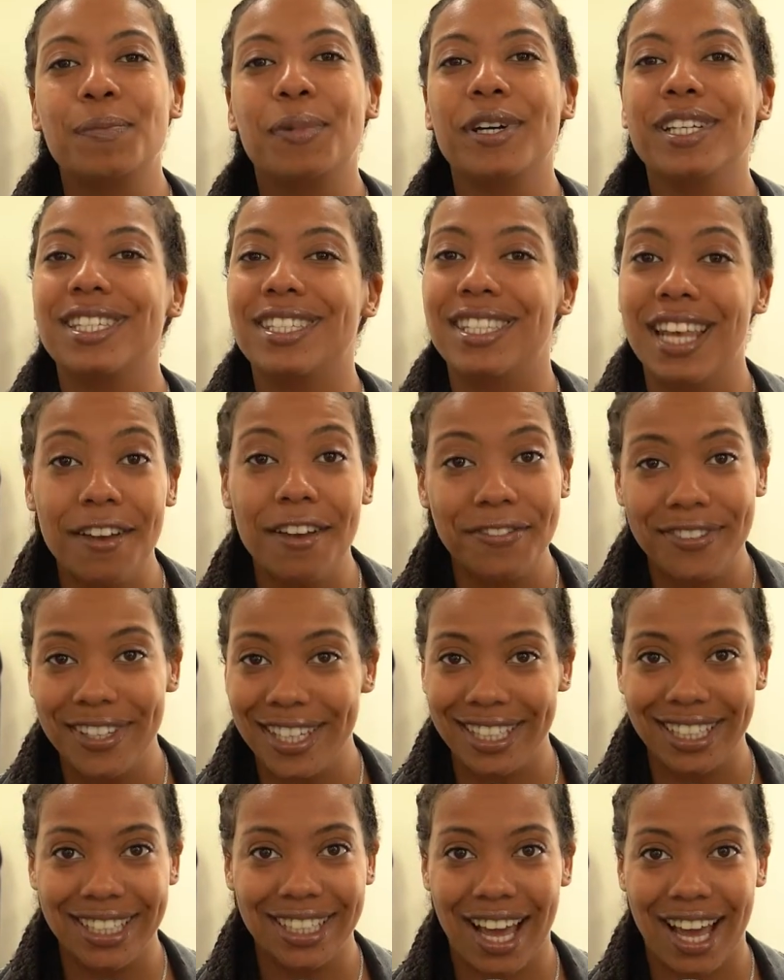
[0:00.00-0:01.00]
but
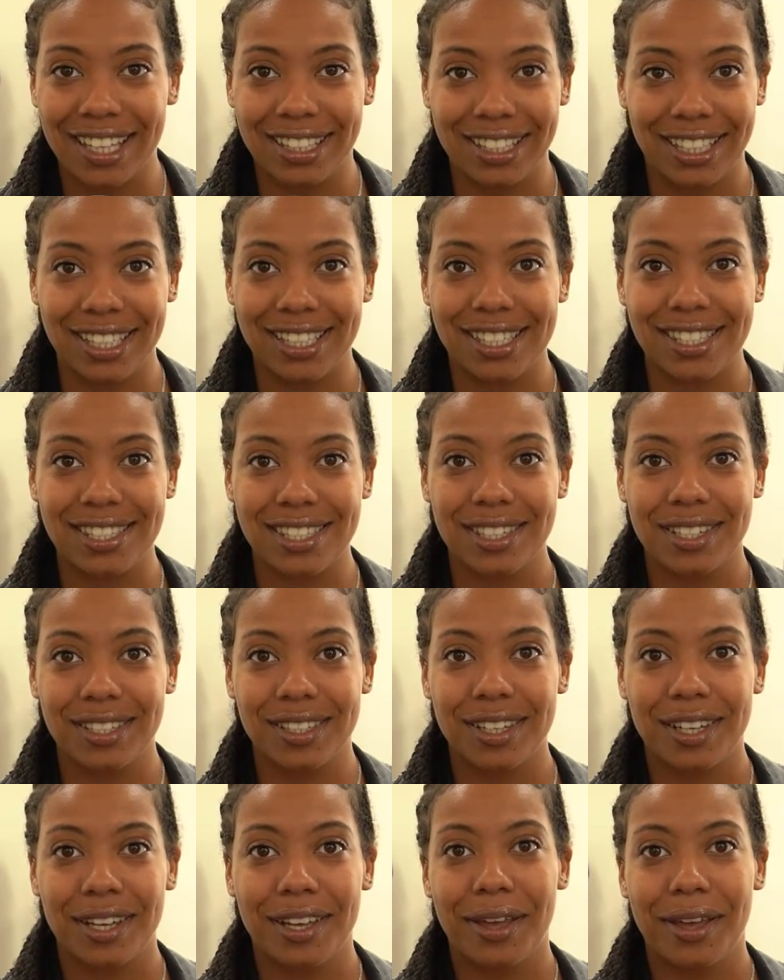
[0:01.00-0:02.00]
definitely not least,
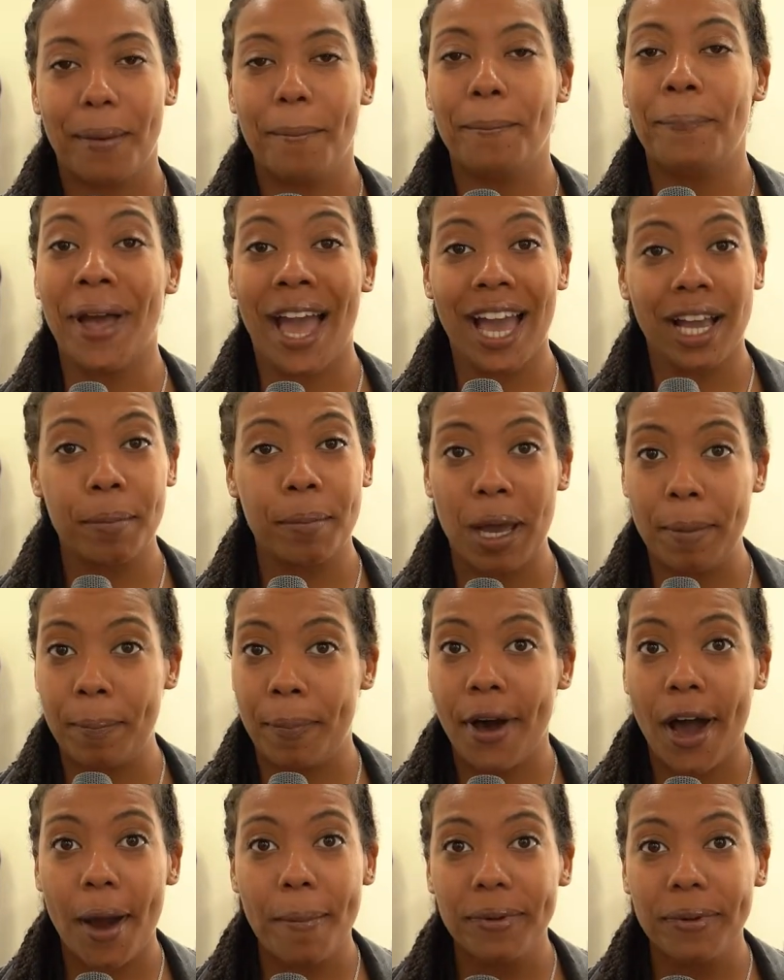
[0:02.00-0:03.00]
backed by
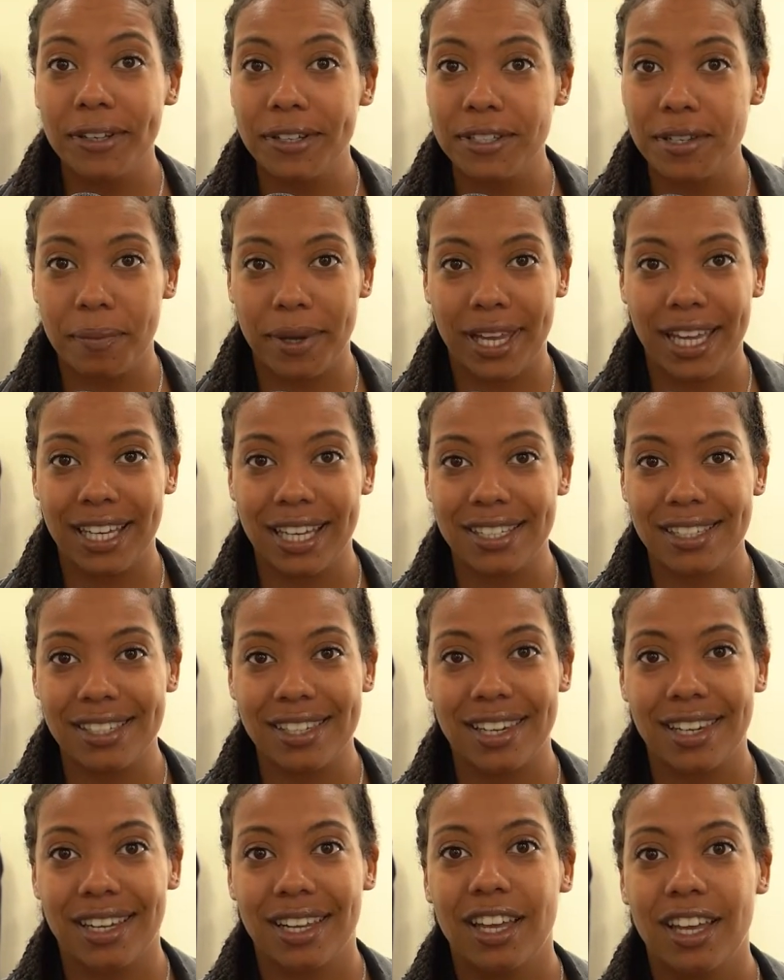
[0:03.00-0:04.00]
popular demand,
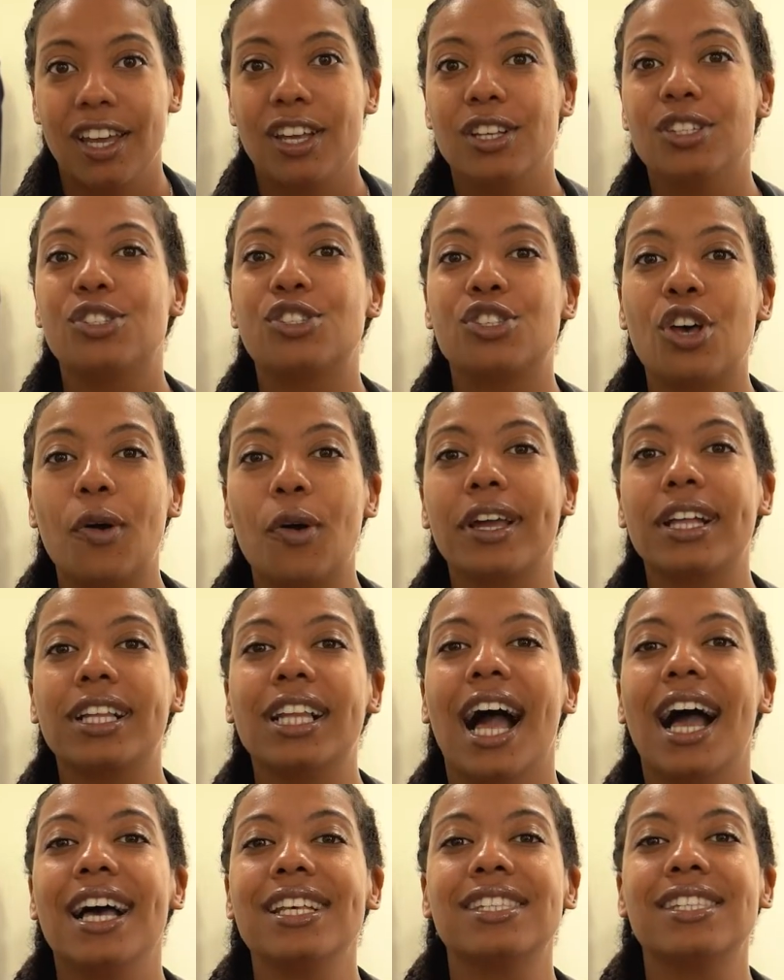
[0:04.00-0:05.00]
sewing
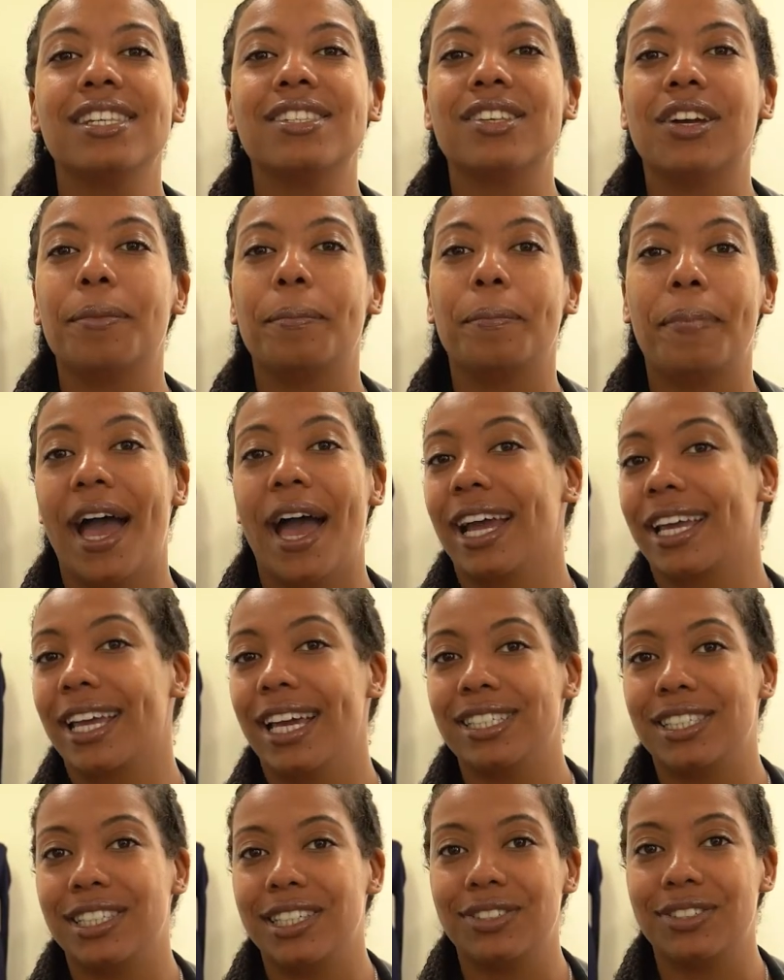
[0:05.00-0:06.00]
classes are back
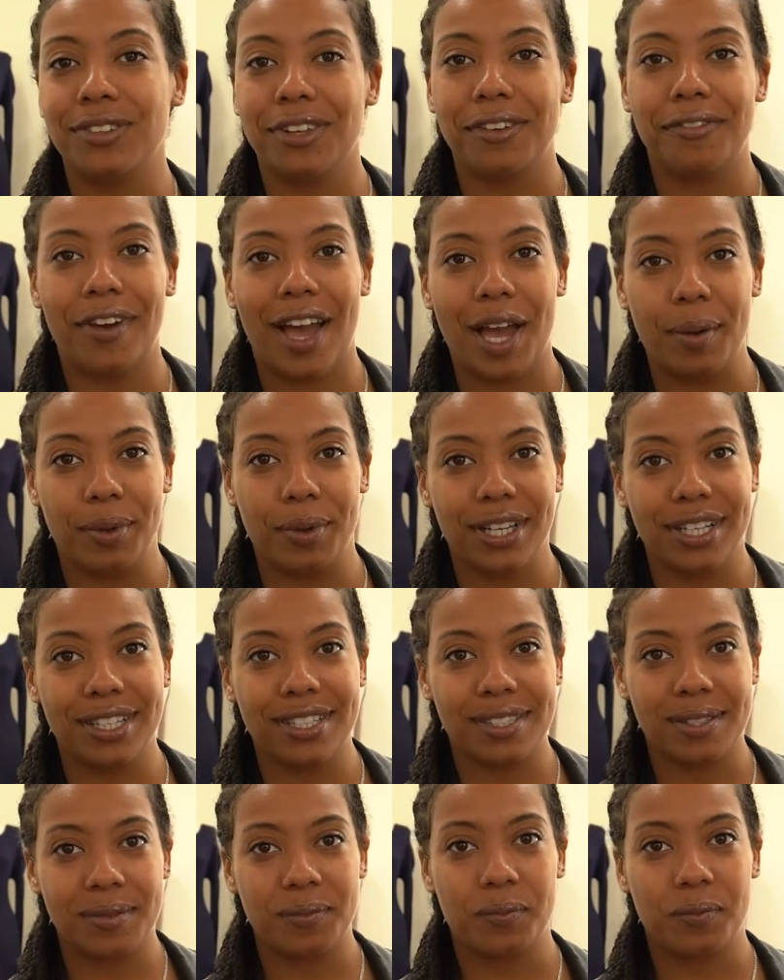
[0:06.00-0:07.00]
at G Street
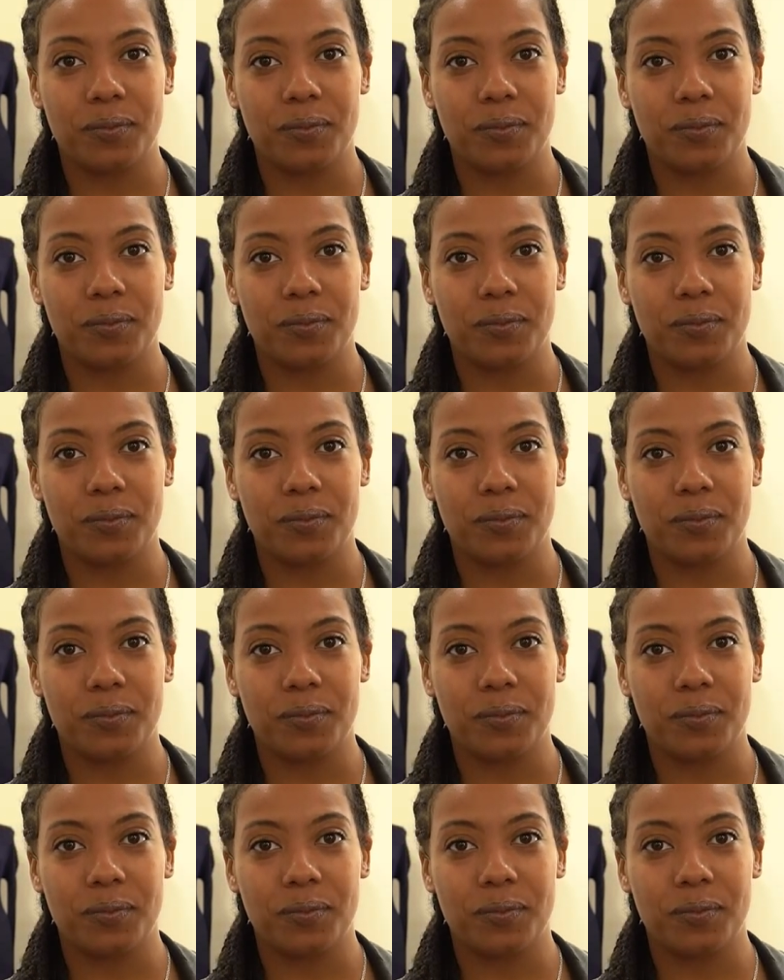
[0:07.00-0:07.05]
Fabrics.